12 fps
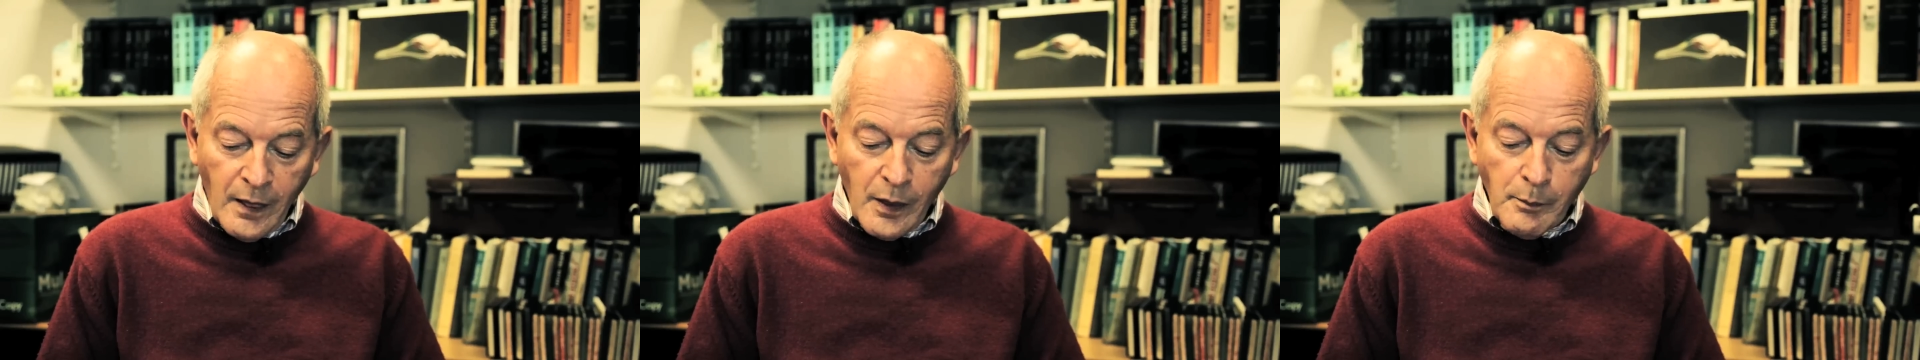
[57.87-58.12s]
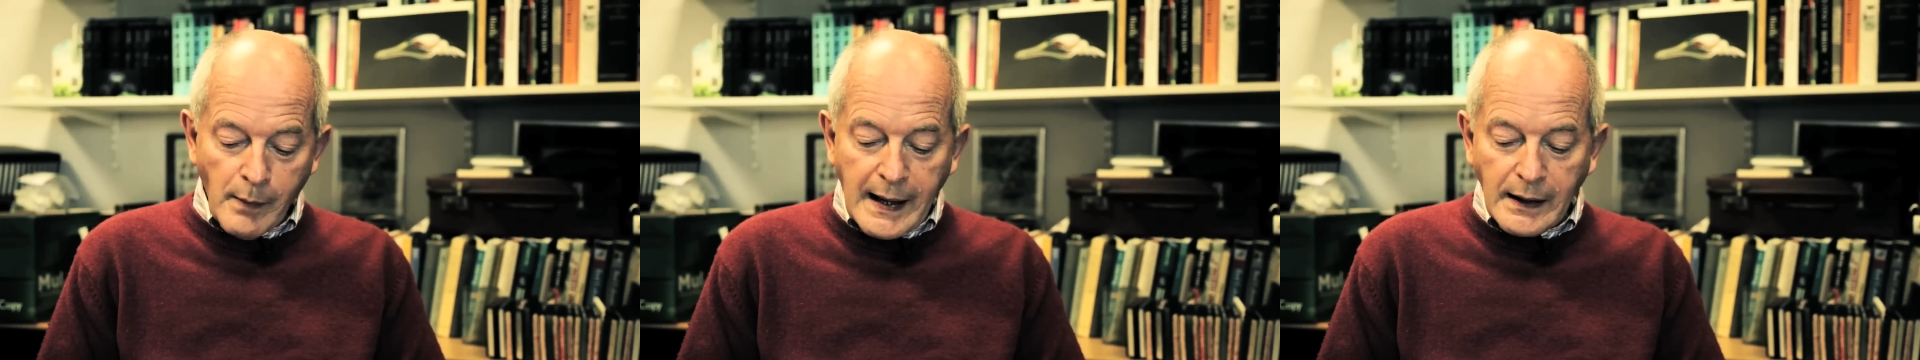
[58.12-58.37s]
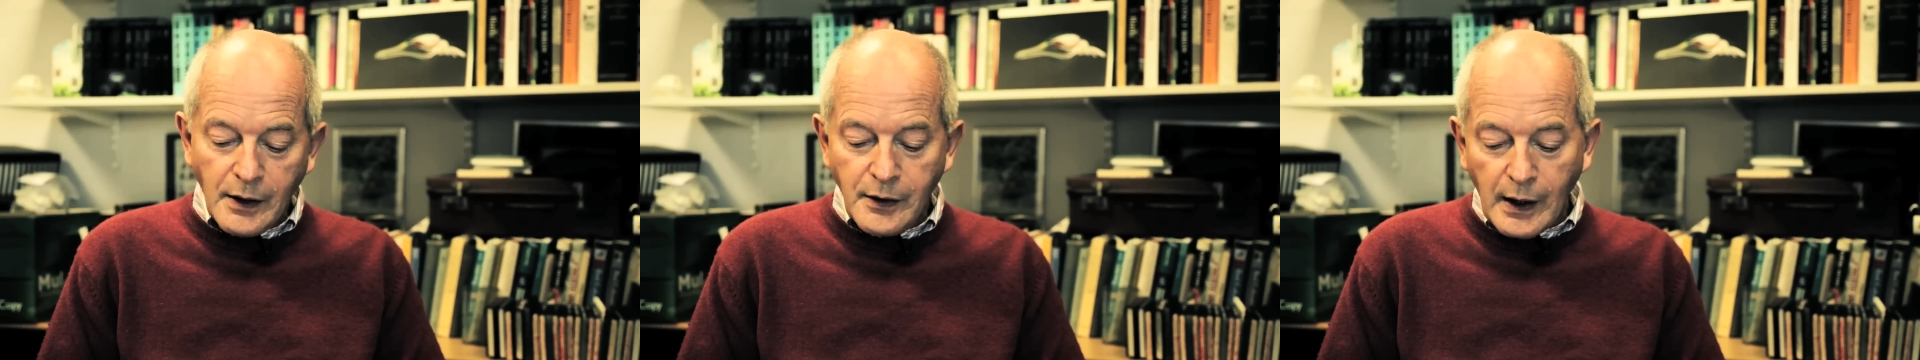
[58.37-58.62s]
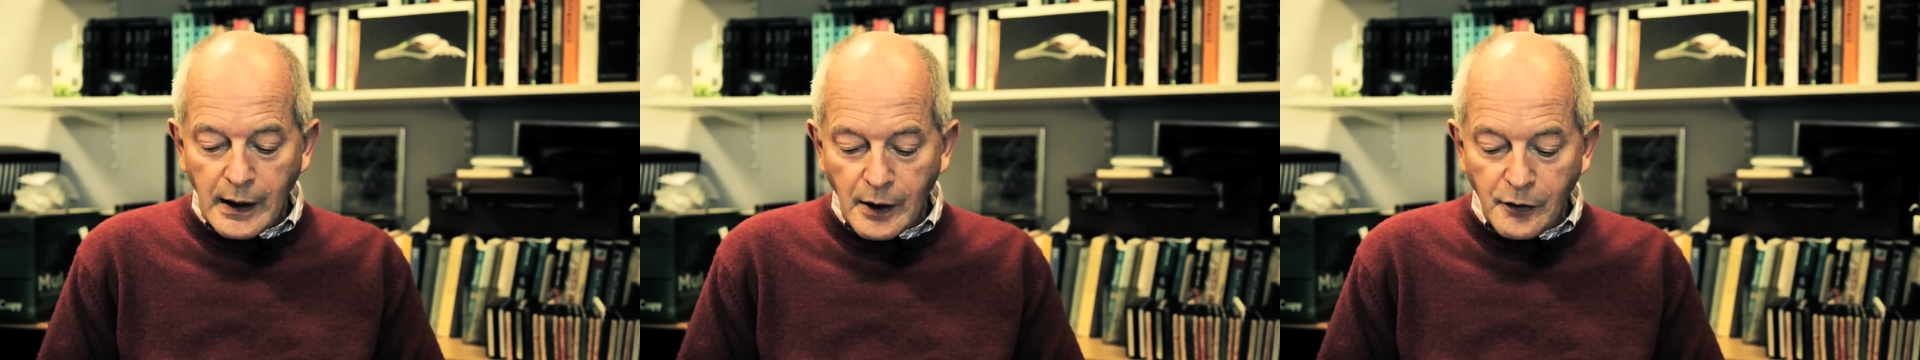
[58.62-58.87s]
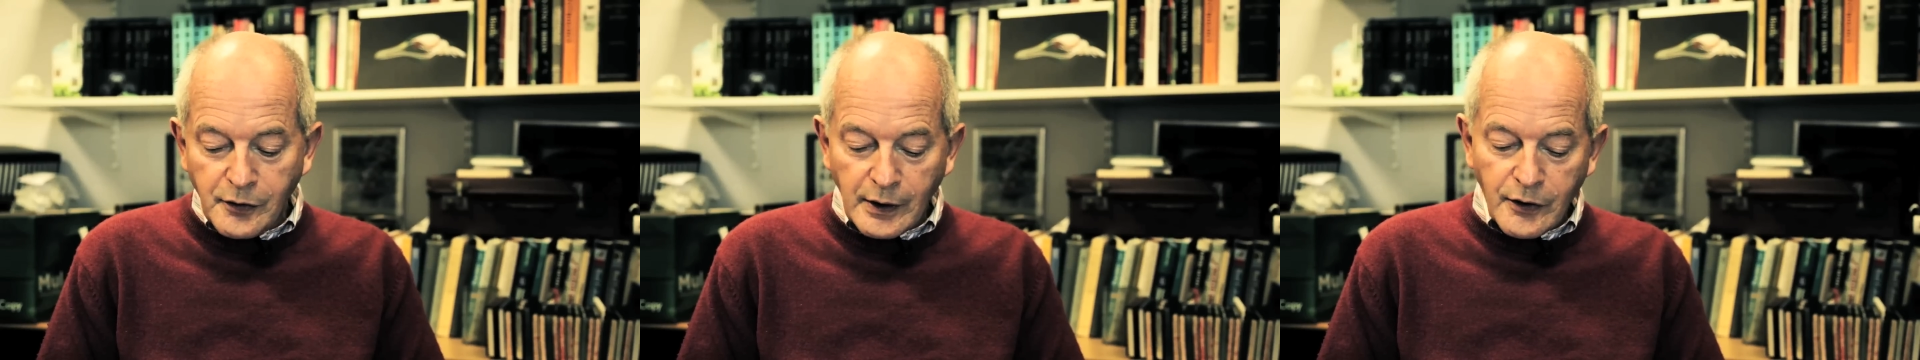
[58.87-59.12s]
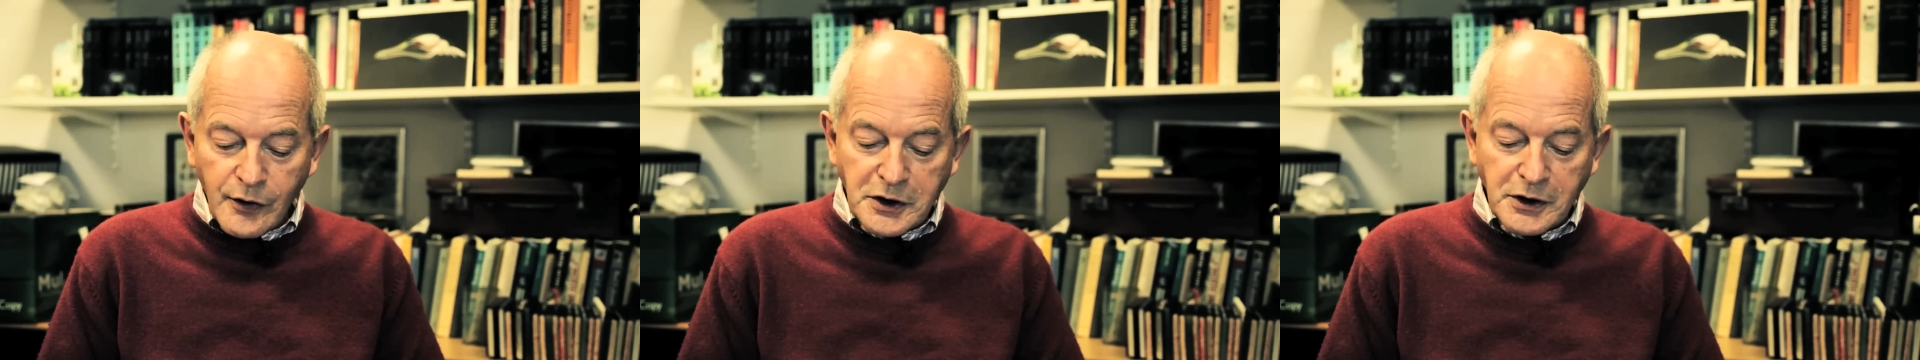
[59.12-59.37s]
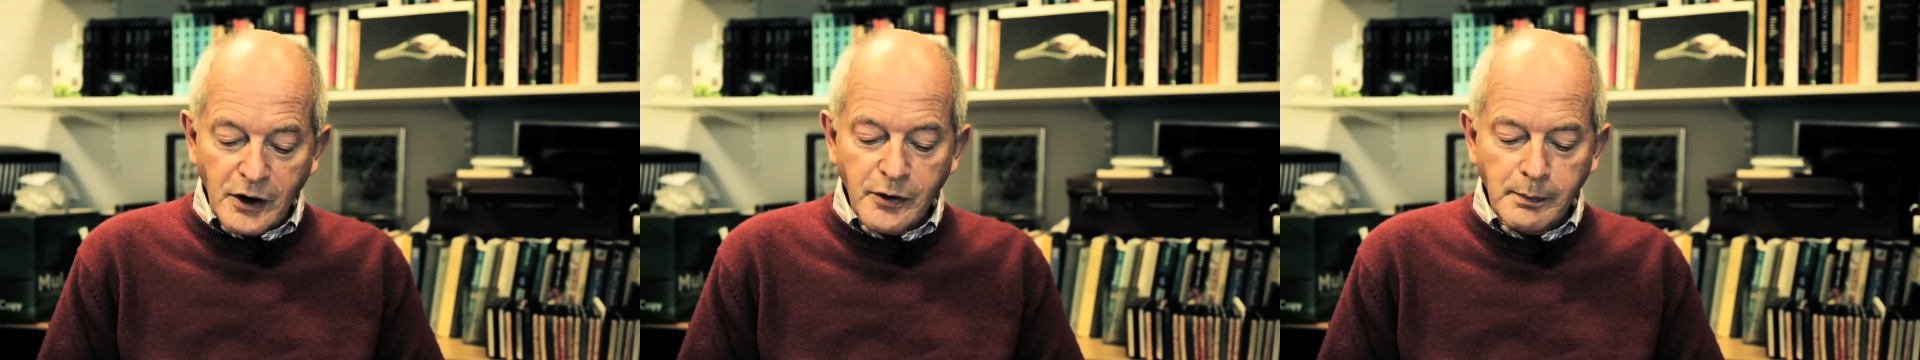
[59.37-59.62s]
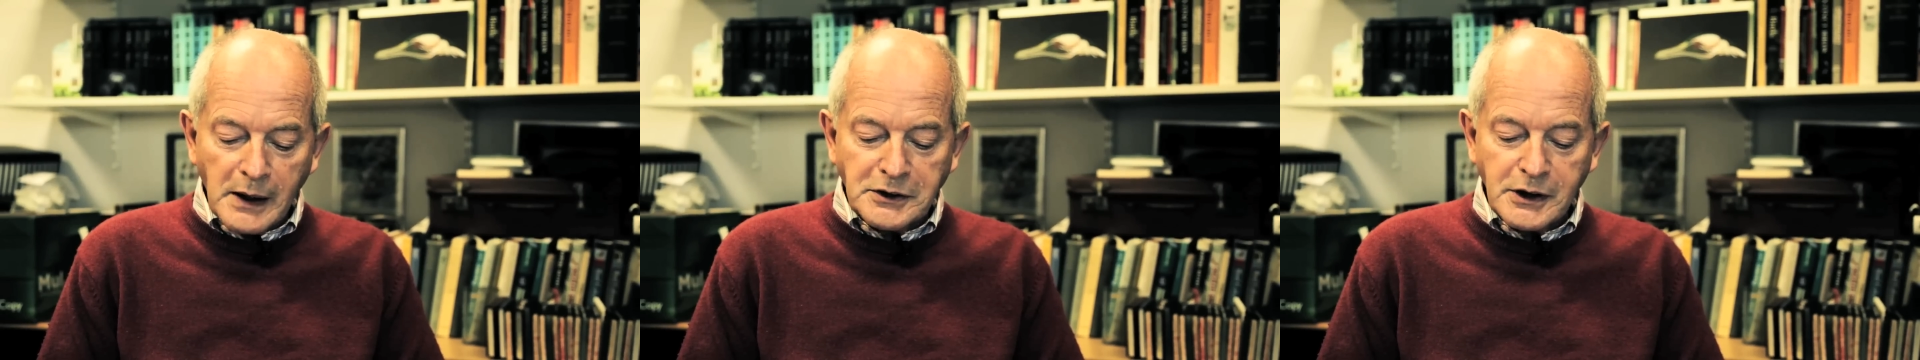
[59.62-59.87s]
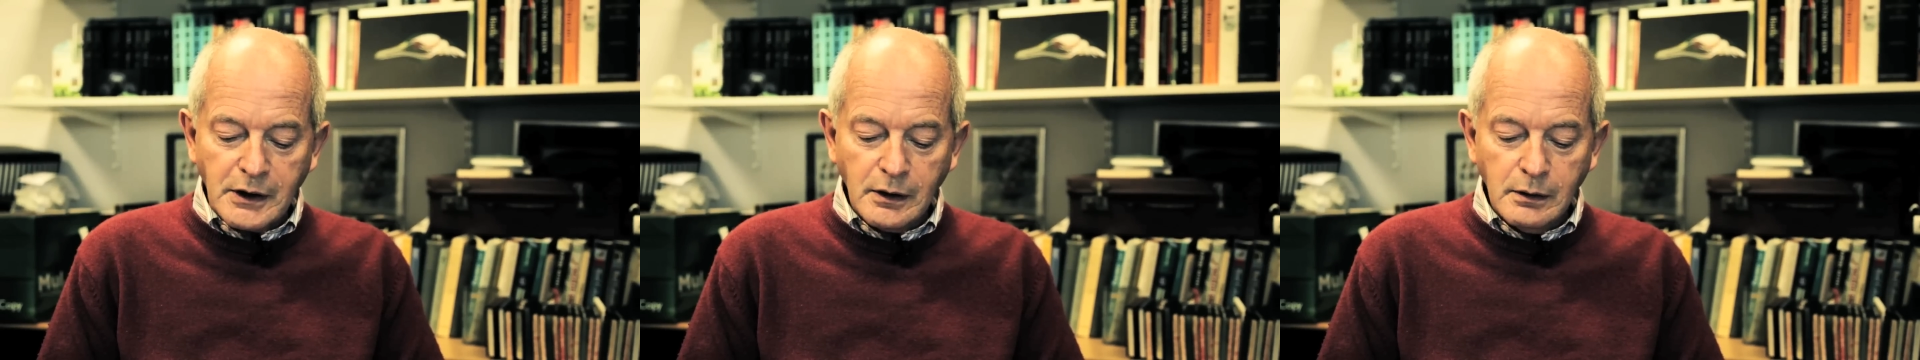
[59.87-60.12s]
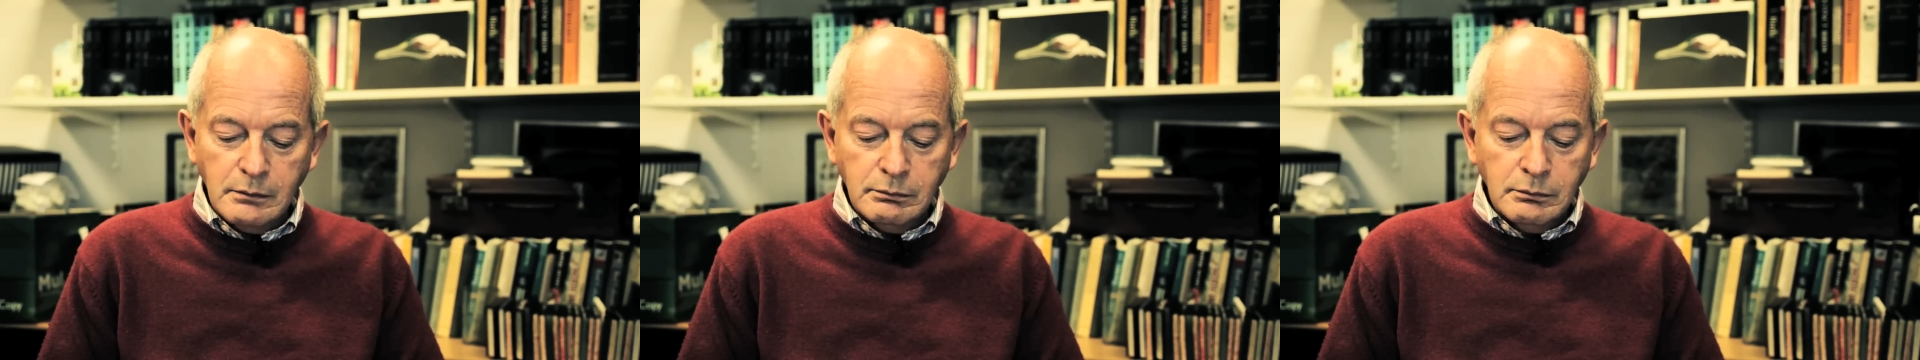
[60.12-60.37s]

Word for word: The mainland island transition is magical.